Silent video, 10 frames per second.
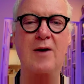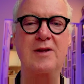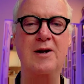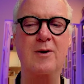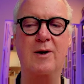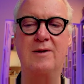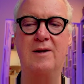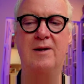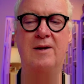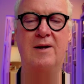out there
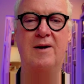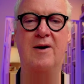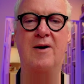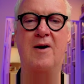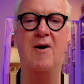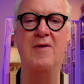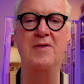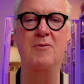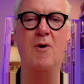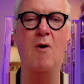on
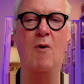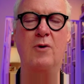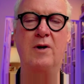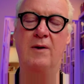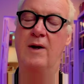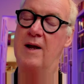the road.